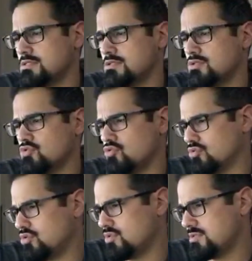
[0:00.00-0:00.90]
who
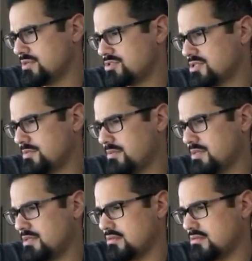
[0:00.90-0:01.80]
was the production company
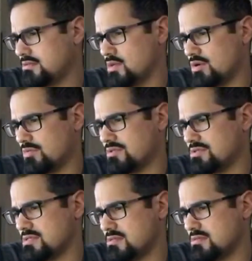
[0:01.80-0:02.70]
behind that? It's not Warner Brothers,
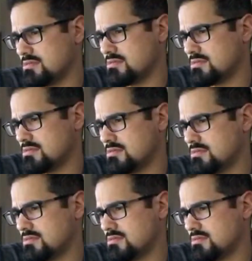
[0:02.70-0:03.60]
is it? I
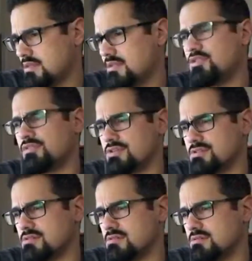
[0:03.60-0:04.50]
think it's
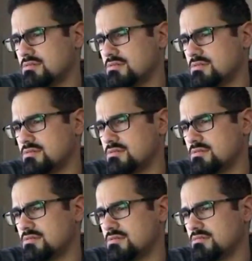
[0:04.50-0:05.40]
Universal.
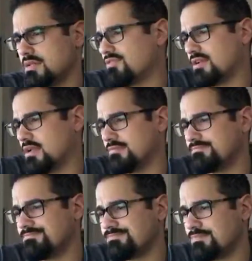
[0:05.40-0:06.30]
I forgot.
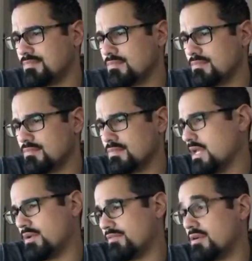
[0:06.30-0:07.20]
Yeah,
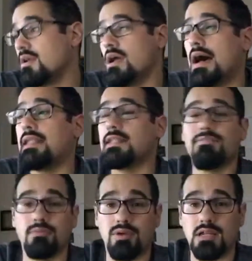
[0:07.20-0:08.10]
whatever. I loved
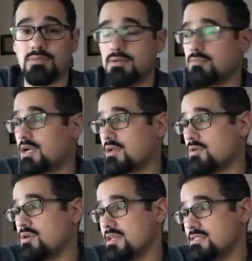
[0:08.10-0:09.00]
Unbreakable.
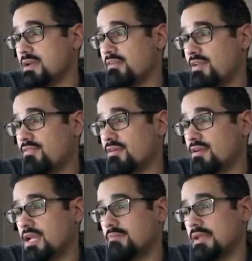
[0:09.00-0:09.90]
Unbreakable is my favorite
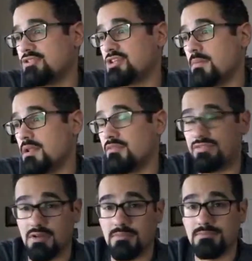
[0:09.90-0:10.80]
M. Night Shyamalan
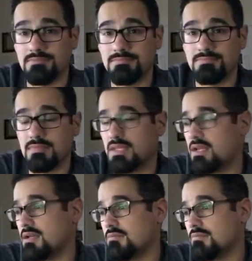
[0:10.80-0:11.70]
film.
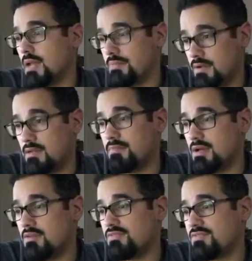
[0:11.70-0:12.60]
I put it
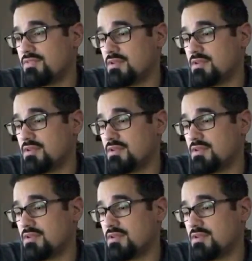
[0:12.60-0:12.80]
above